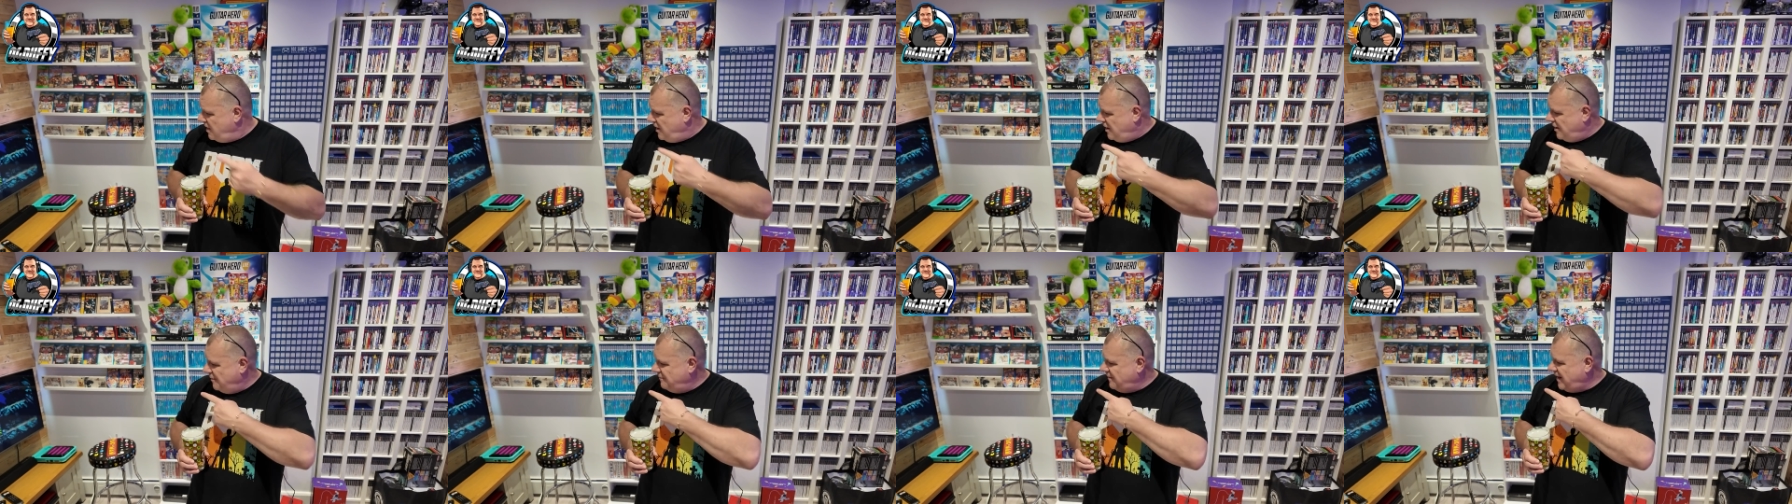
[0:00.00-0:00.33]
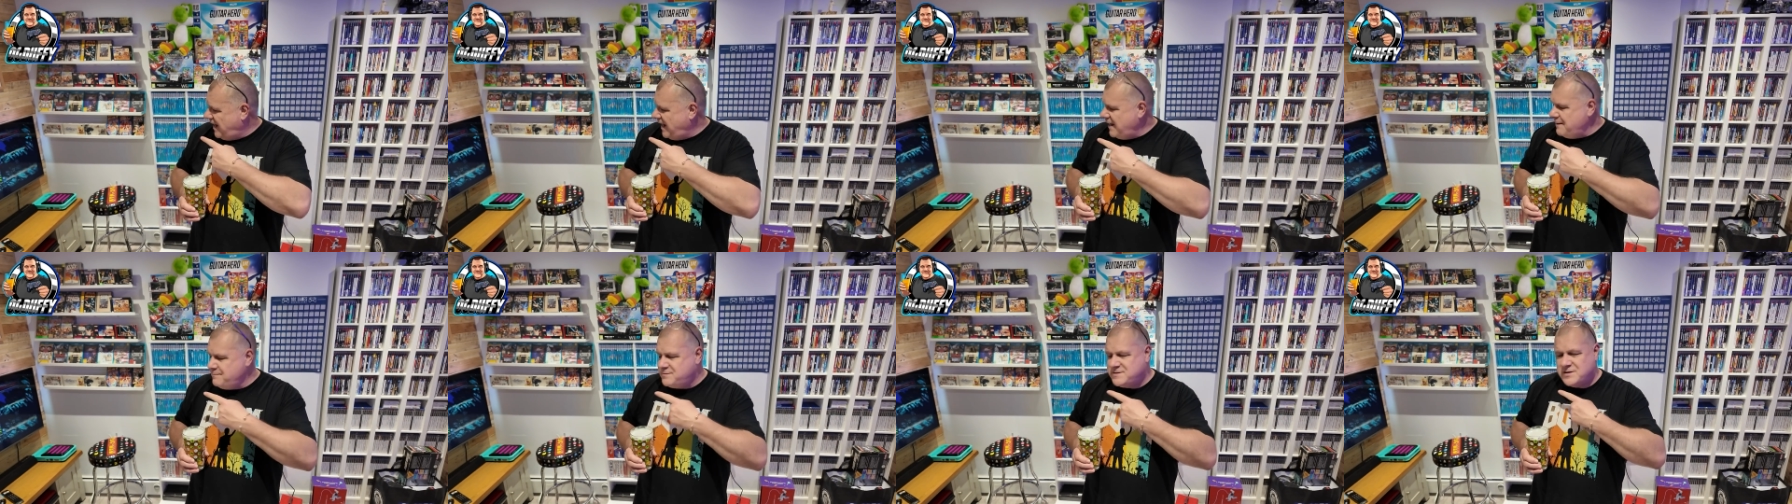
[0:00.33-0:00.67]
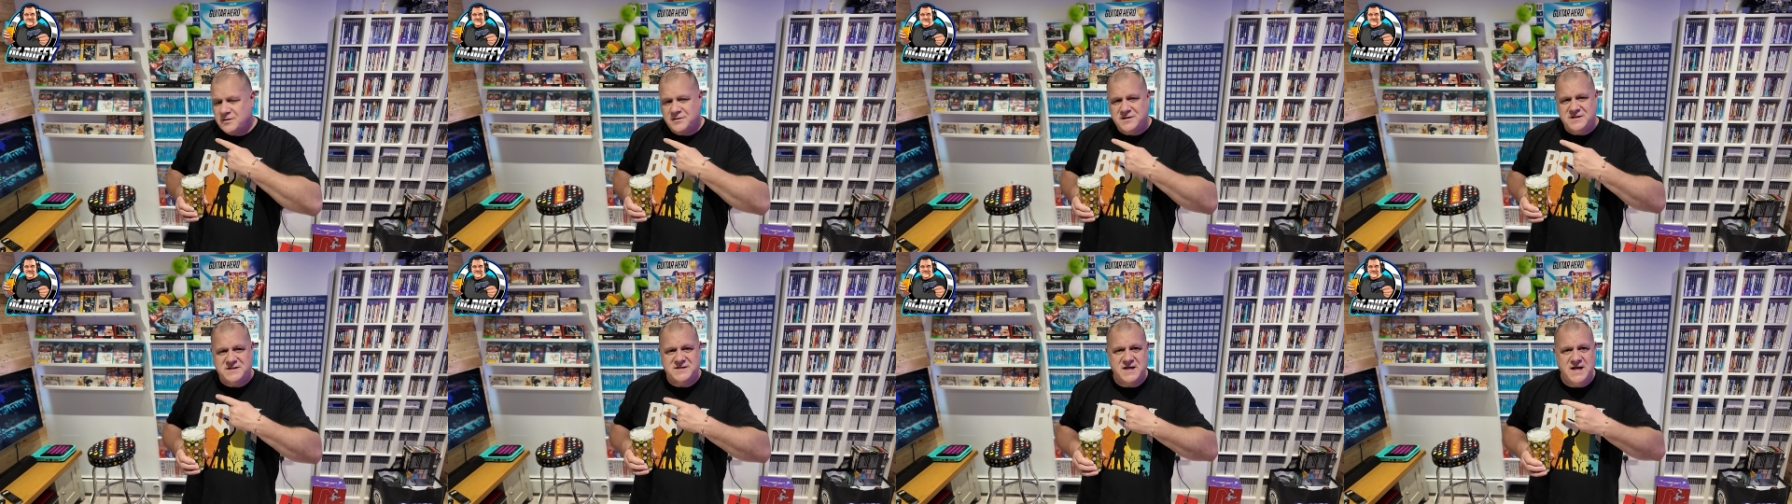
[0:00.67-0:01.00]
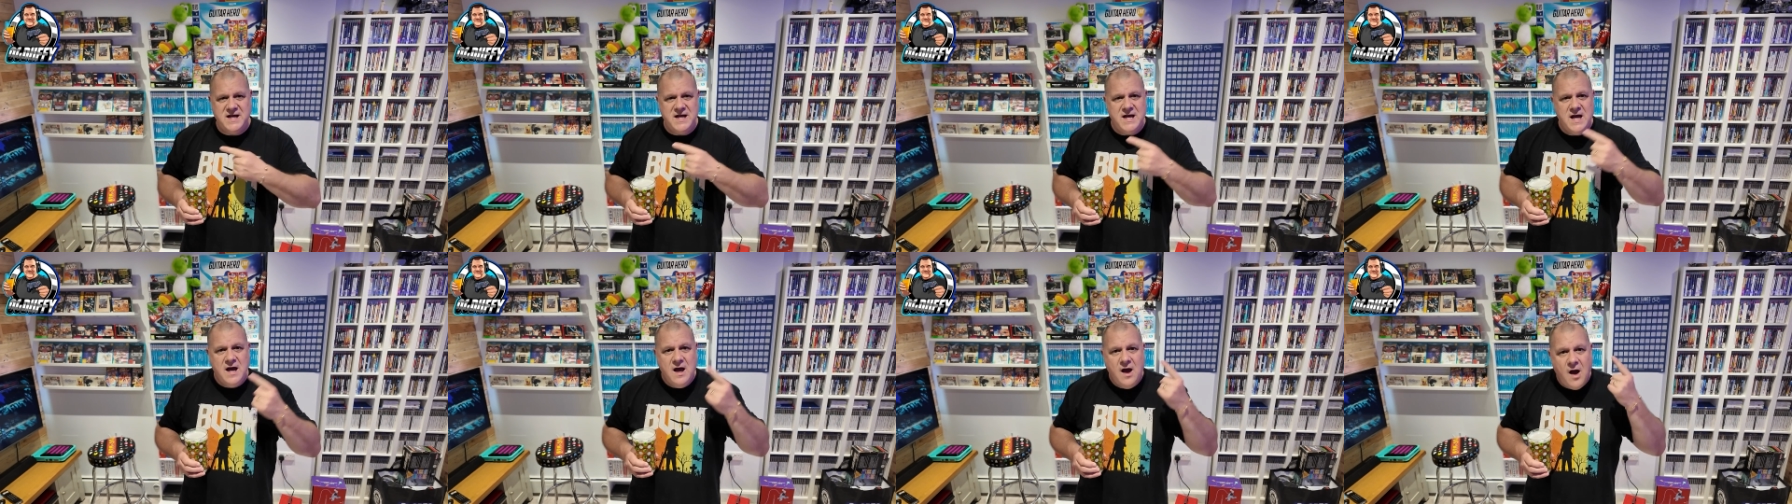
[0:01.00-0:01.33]
Abe's
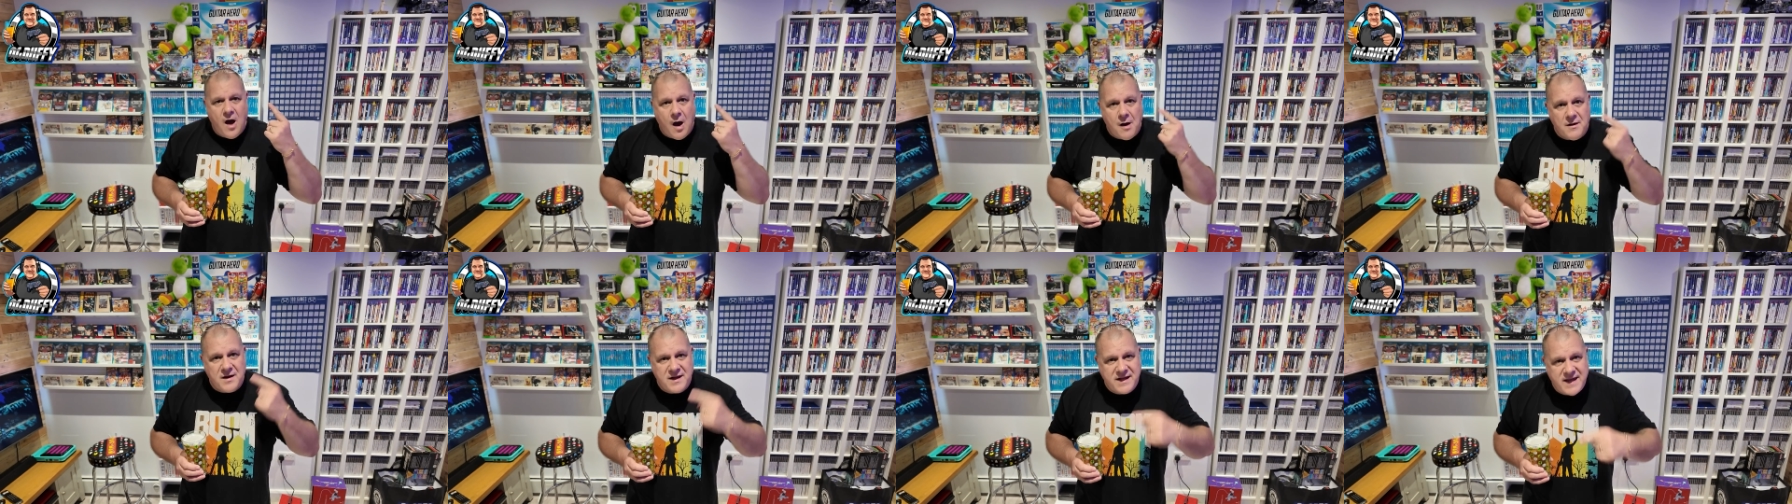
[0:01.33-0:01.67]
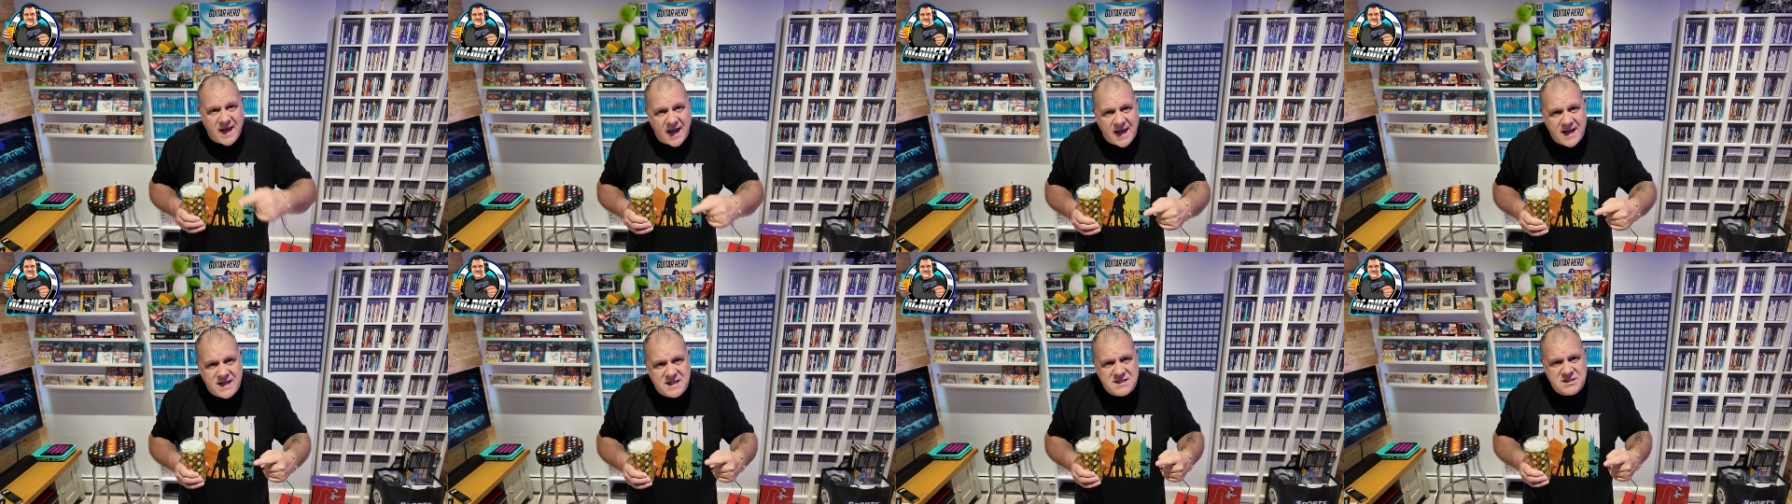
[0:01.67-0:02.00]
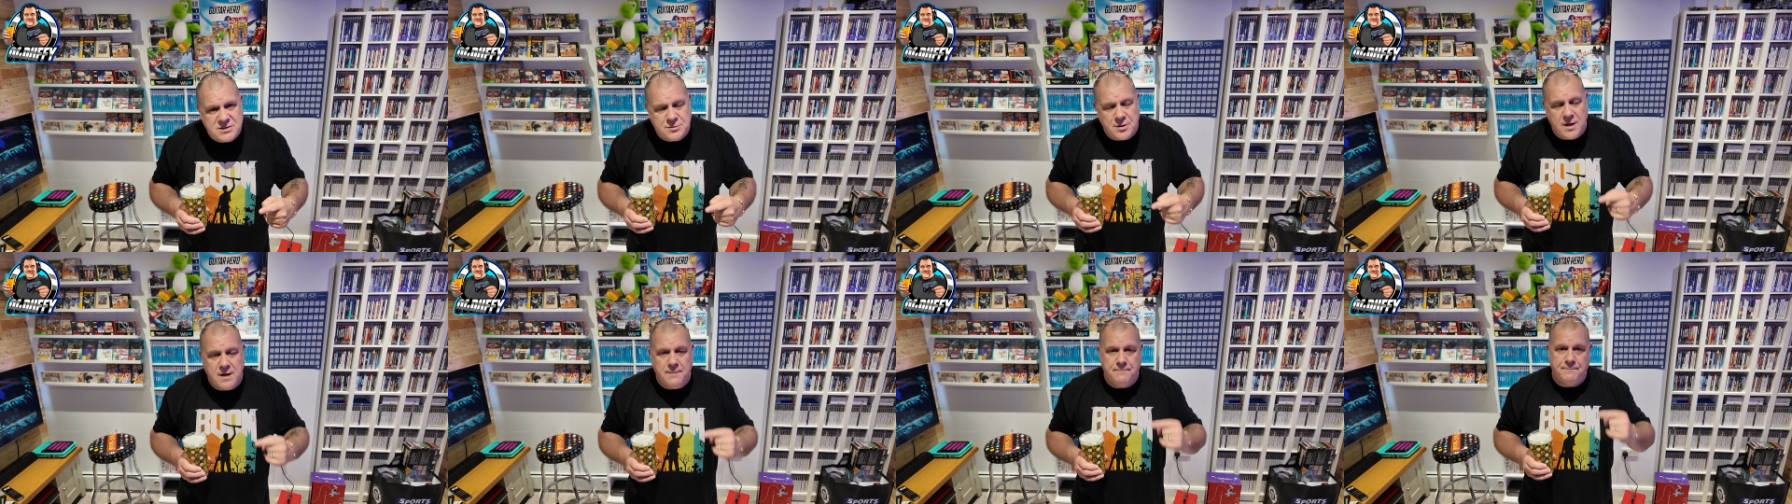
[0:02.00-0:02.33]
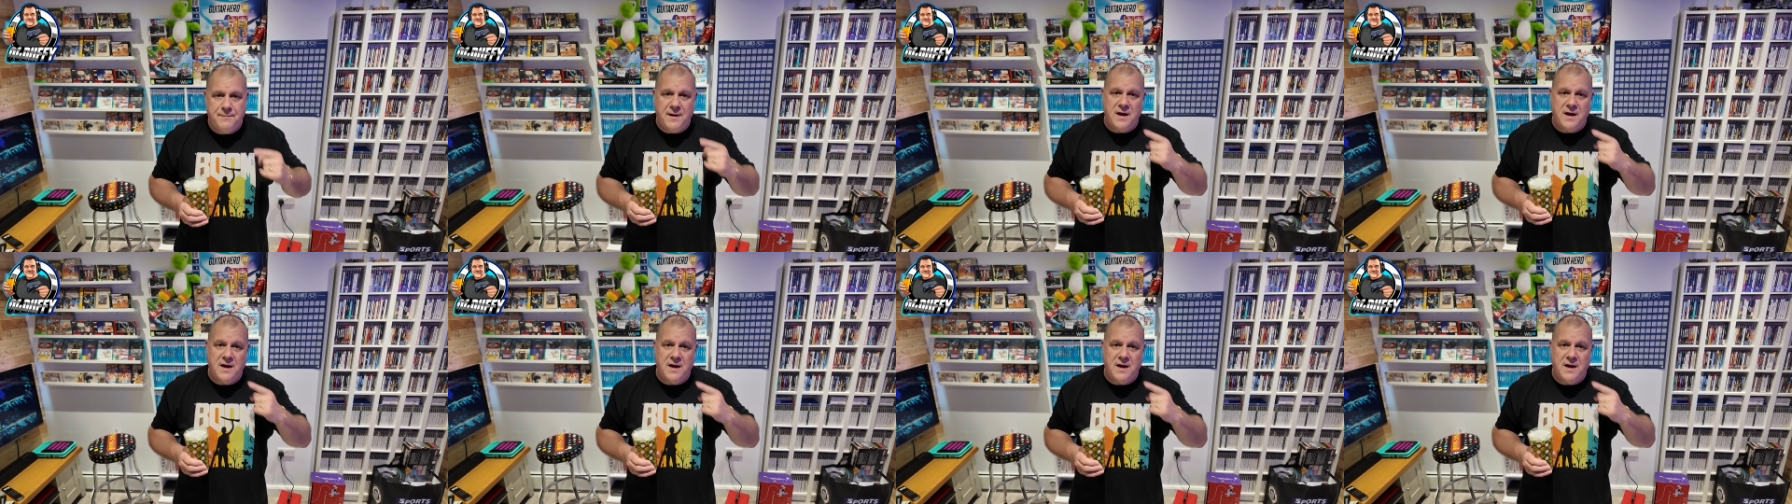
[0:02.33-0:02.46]
Odyssey, I'm going to get into it,